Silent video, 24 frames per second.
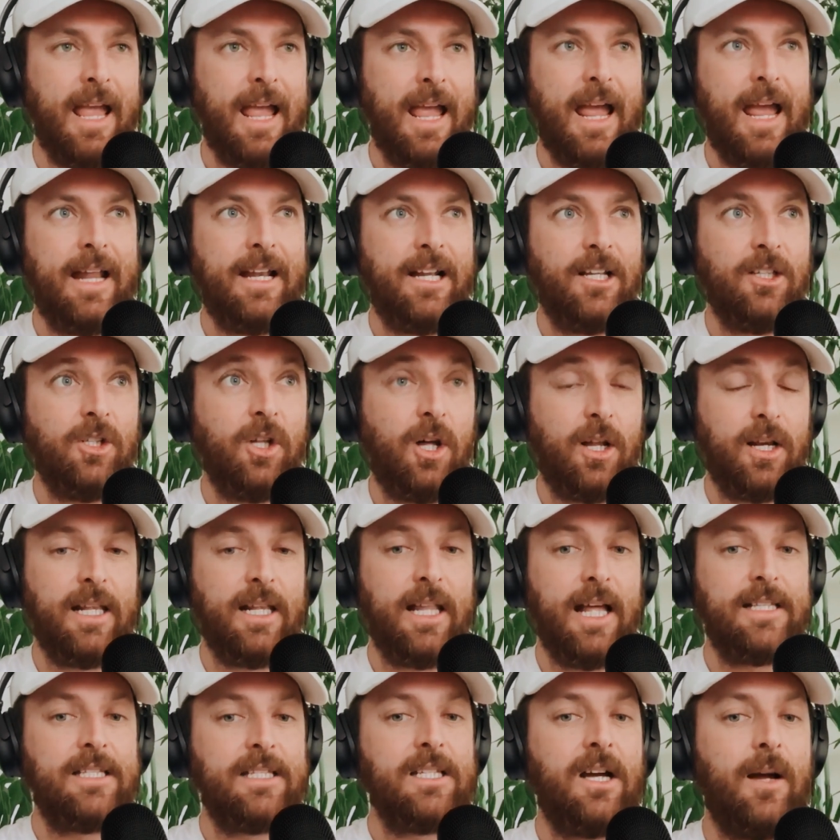And a lot of
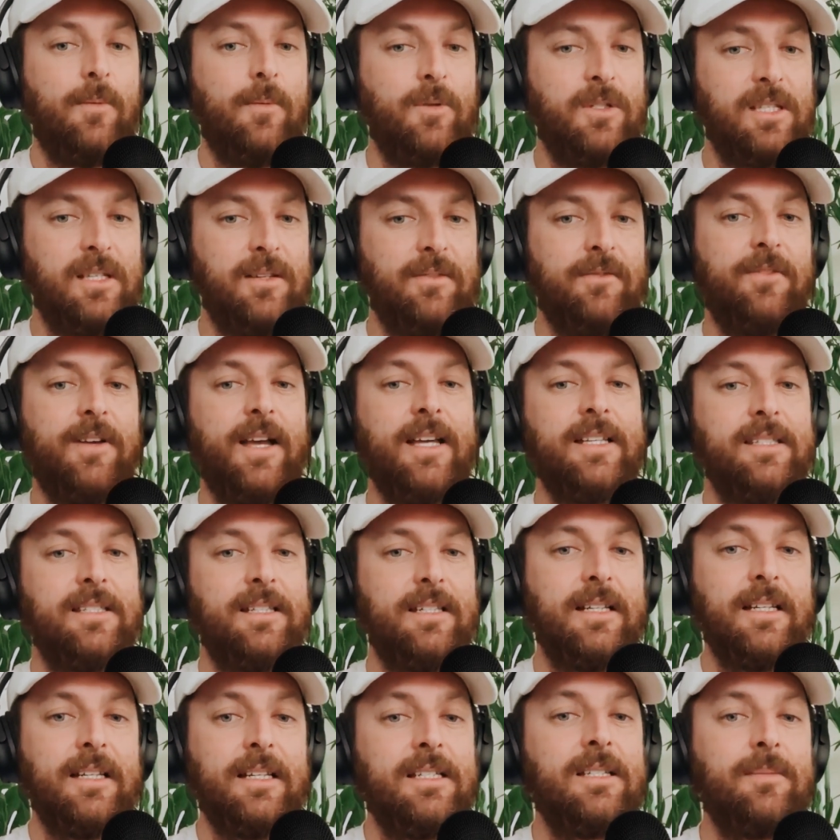that time was
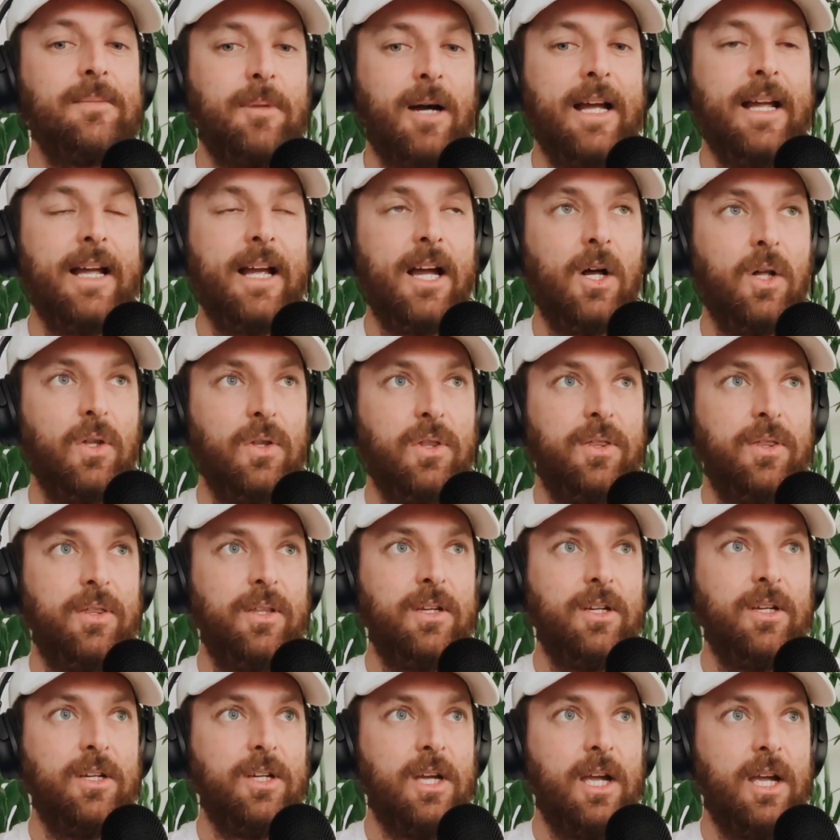invested into my health.
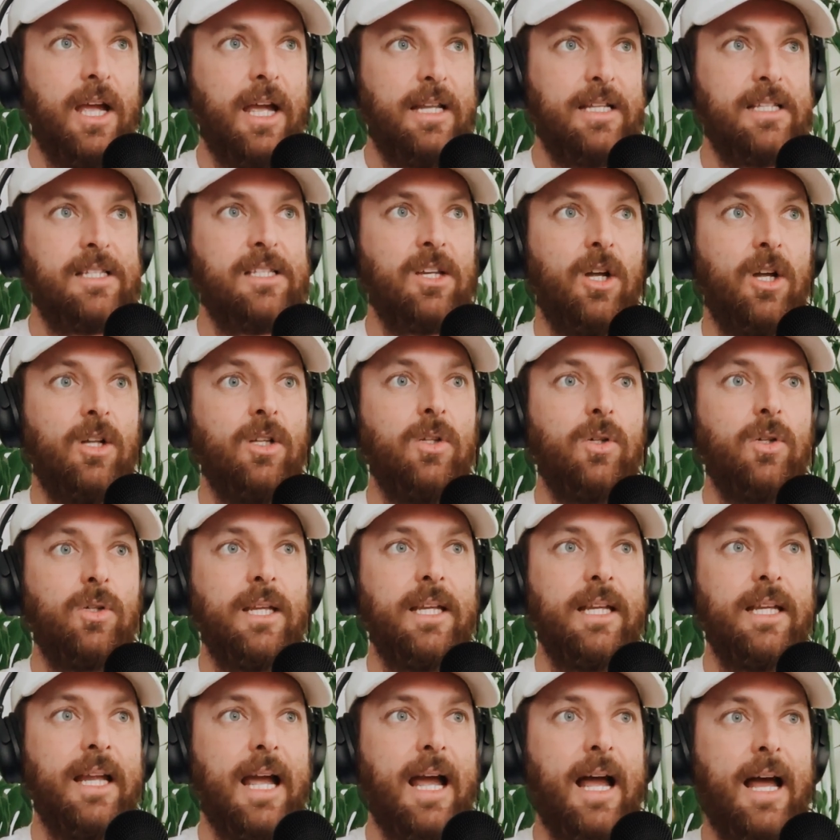And so
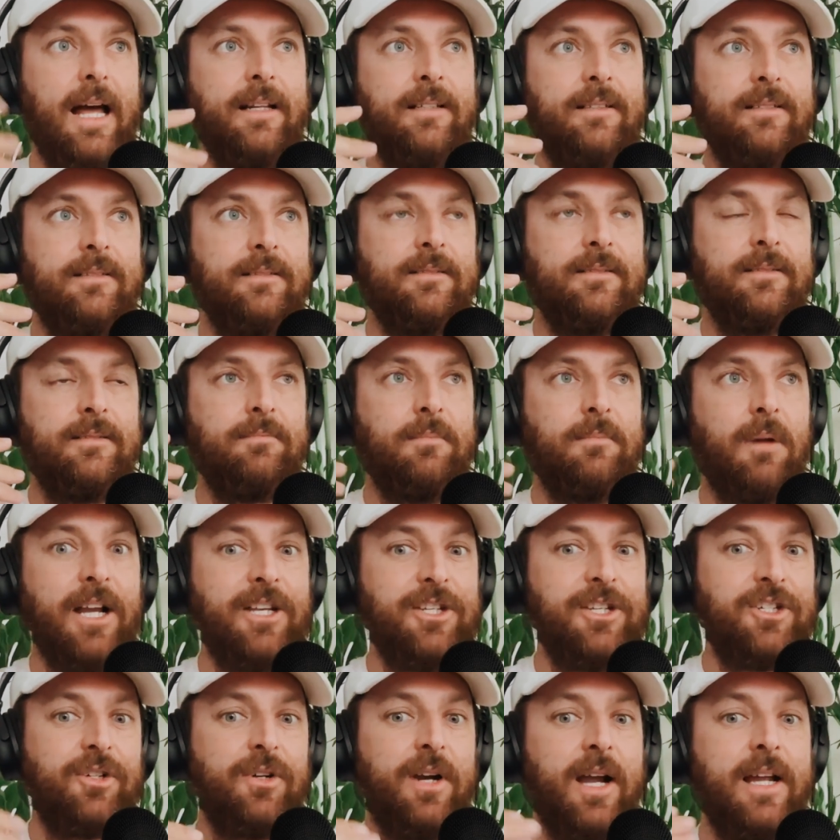looking at my
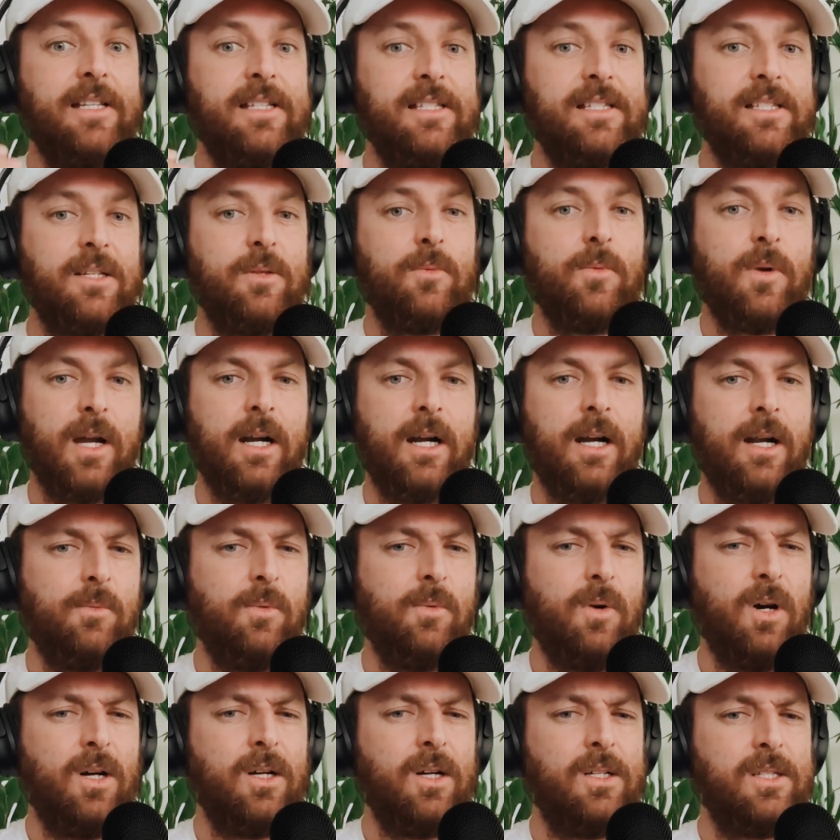trends in where I
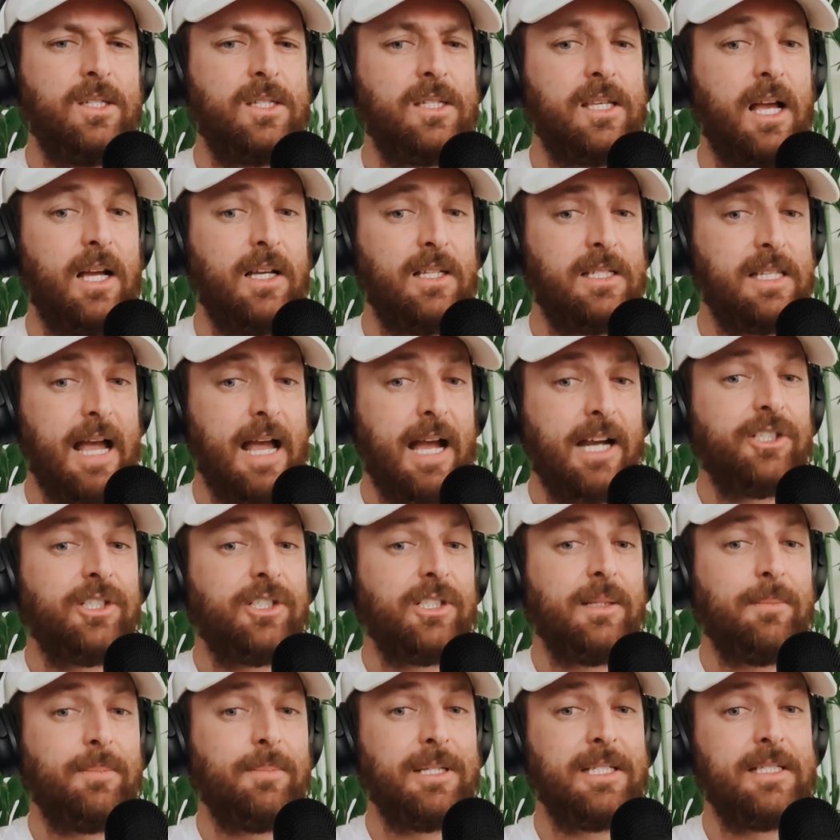was
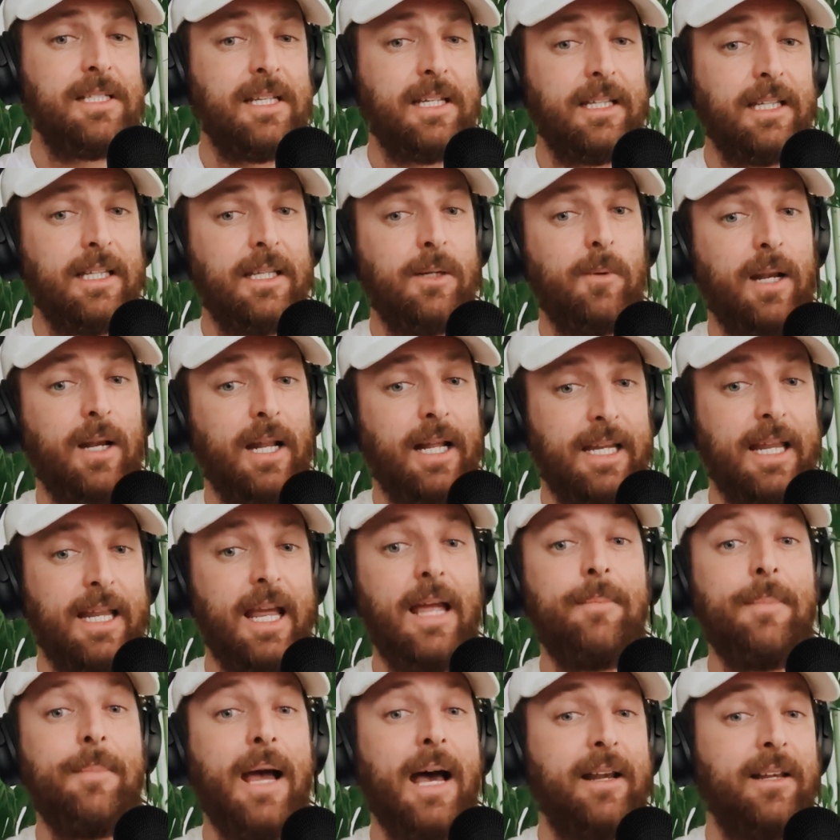actually, particularly when I
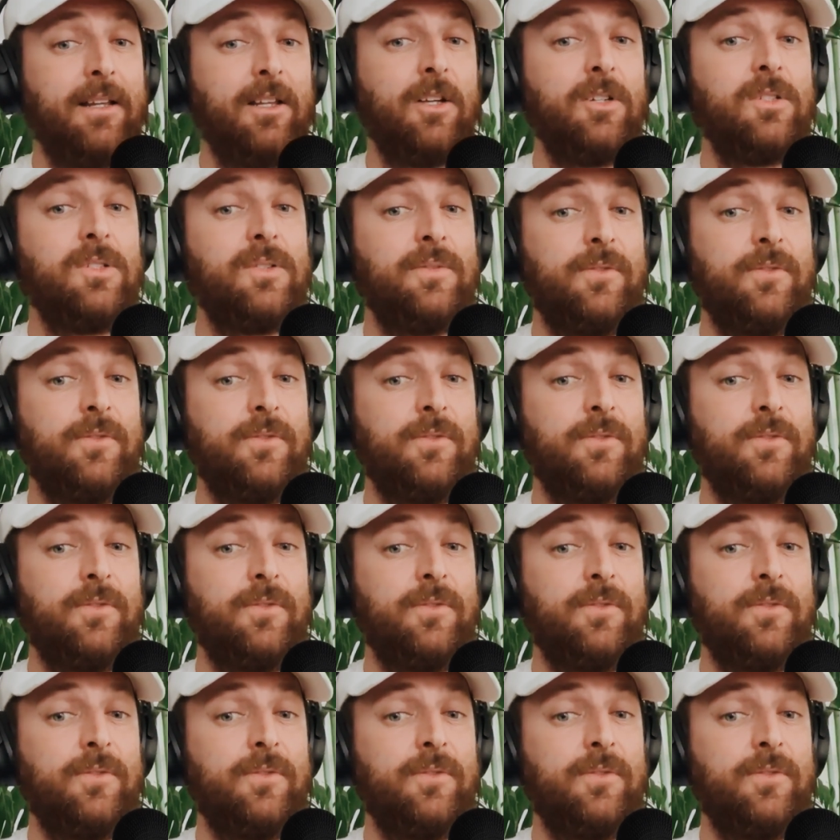came out of those